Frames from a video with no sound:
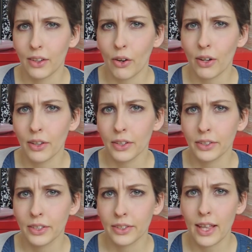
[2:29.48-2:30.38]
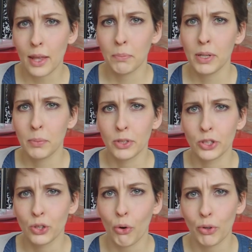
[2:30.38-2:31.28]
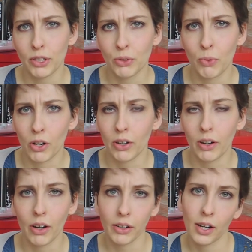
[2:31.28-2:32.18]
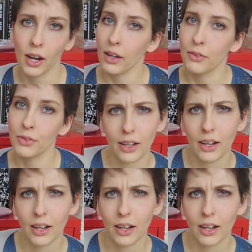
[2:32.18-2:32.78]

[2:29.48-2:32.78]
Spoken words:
all the dead people's stories were archived.